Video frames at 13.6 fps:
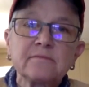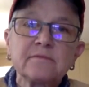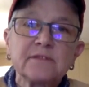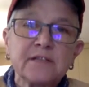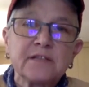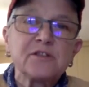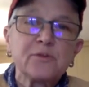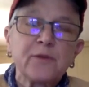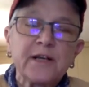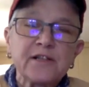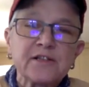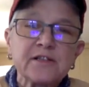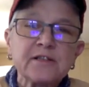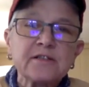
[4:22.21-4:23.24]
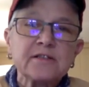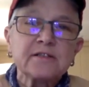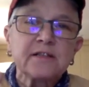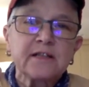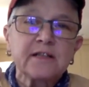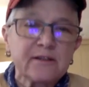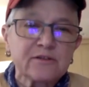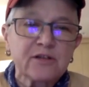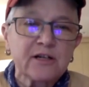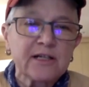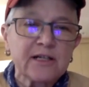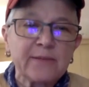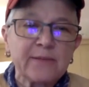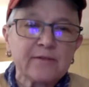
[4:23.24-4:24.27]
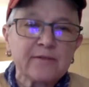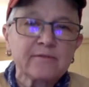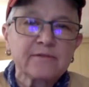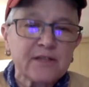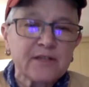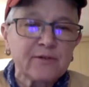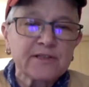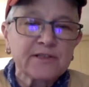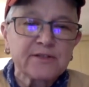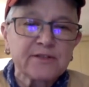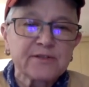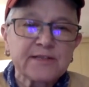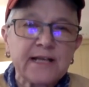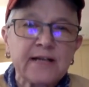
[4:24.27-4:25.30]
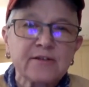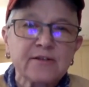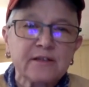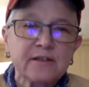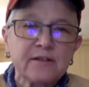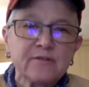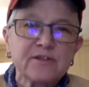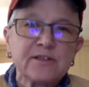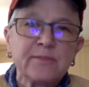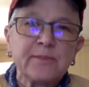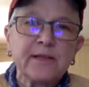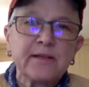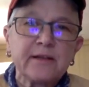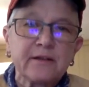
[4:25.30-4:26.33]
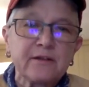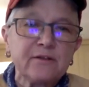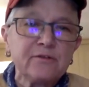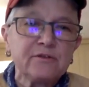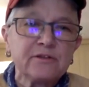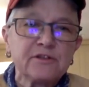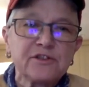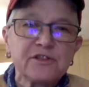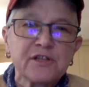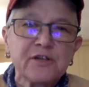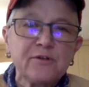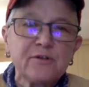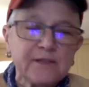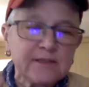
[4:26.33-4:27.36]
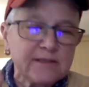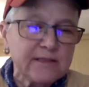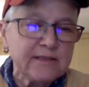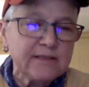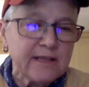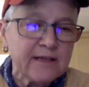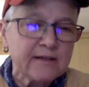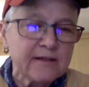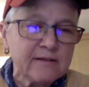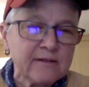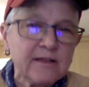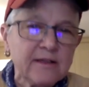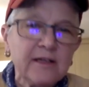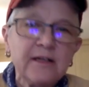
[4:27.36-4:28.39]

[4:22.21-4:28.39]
situations like you're talking about so and so's house that used to be there and you could show the detail